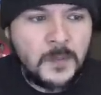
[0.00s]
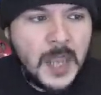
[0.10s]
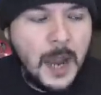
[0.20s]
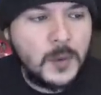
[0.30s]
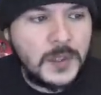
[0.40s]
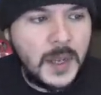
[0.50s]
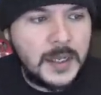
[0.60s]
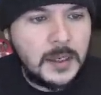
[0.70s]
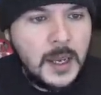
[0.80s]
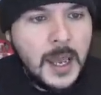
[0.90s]
I was
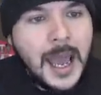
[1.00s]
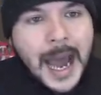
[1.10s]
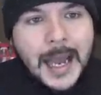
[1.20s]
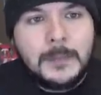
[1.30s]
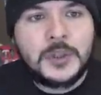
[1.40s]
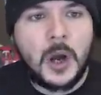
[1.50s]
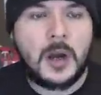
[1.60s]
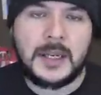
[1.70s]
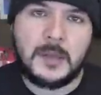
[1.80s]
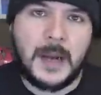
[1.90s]
like, I'm
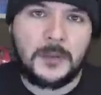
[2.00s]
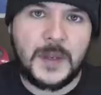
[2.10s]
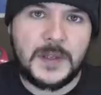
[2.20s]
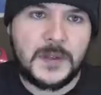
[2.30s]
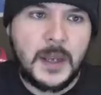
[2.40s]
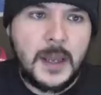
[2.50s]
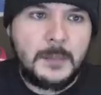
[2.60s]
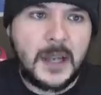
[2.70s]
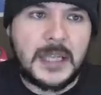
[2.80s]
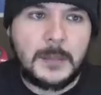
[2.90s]
talking about this
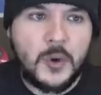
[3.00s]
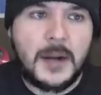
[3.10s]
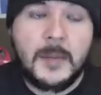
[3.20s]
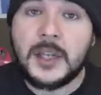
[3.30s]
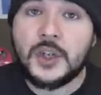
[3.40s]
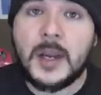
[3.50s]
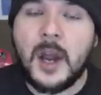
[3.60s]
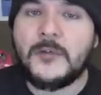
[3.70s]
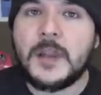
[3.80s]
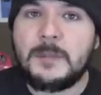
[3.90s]
because I'm trying to make sure I
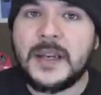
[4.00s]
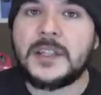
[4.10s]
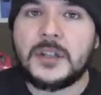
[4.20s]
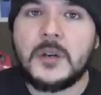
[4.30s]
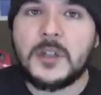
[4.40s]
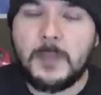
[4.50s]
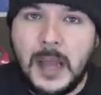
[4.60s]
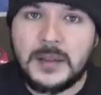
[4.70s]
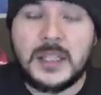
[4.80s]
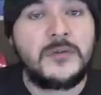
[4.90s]
cover the biggest news in
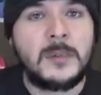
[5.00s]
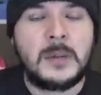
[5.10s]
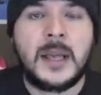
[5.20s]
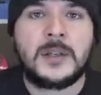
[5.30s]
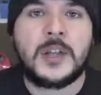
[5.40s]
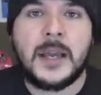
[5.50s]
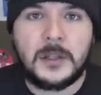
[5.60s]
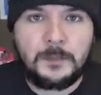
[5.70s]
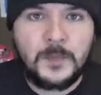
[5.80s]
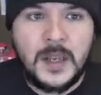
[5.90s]
politics for my main
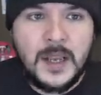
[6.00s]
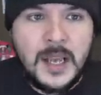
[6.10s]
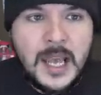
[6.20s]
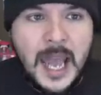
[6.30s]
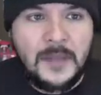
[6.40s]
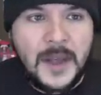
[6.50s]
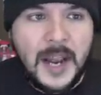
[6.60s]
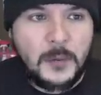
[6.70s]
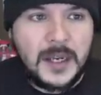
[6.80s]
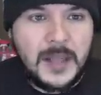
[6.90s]
channel. And then
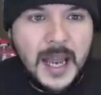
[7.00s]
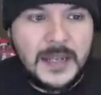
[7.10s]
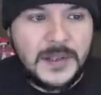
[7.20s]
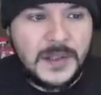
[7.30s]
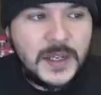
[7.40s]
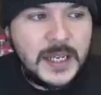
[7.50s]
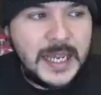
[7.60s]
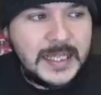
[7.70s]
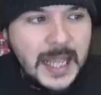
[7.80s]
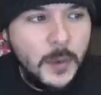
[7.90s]
I realized,
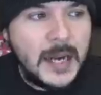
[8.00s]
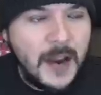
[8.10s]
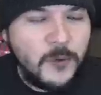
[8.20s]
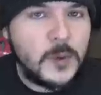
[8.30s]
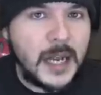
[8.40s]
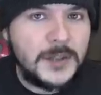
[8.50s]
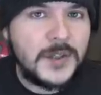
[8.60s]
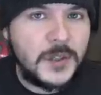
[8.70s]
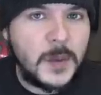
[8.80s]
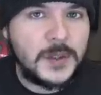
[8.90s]
is that what everyone else
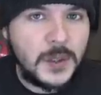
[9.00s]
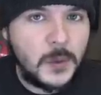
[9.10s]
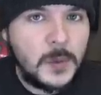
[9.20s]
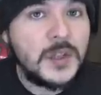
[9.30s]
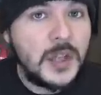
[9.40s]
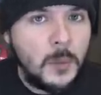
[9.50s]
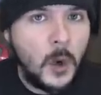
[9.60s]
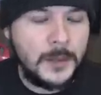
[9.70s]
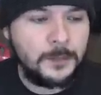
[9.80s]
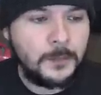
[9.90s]
is doing too? Somewhat.